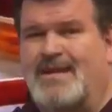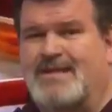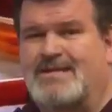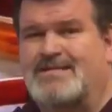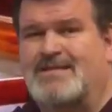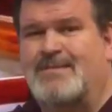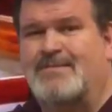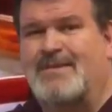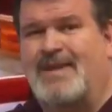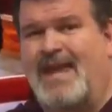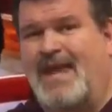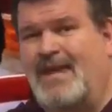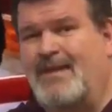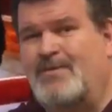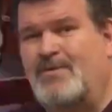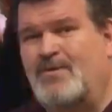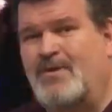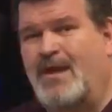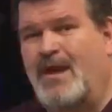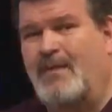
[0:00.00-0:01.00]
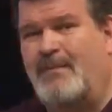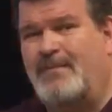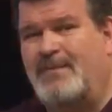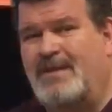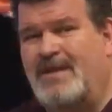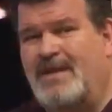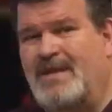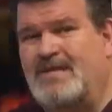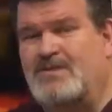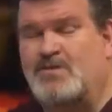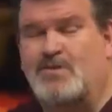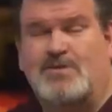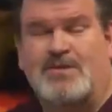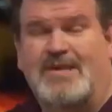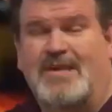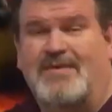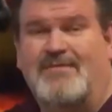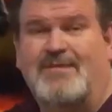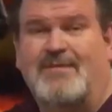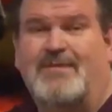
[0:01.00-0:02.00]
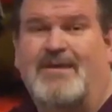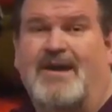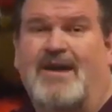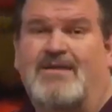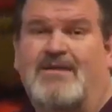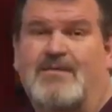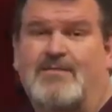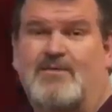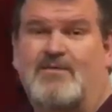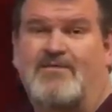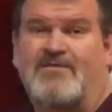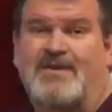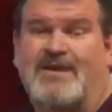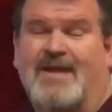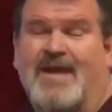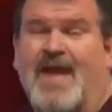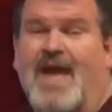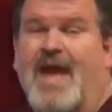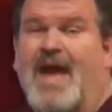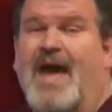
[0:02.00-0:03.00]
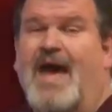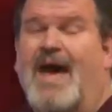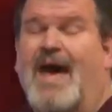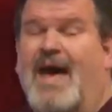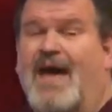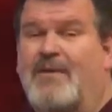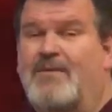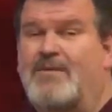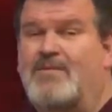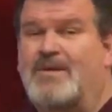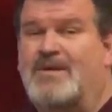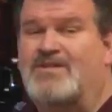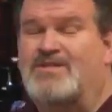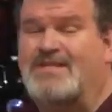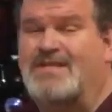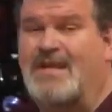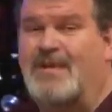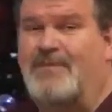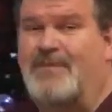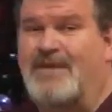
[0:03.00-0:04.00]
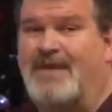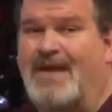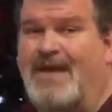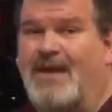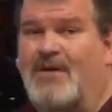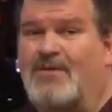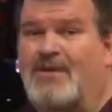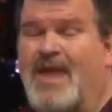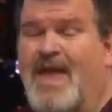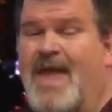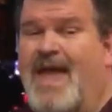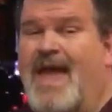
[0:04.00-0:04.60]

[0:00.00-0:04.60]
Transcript: on some cable companies, or you could even buy the movie. I would watch Steppin' Out,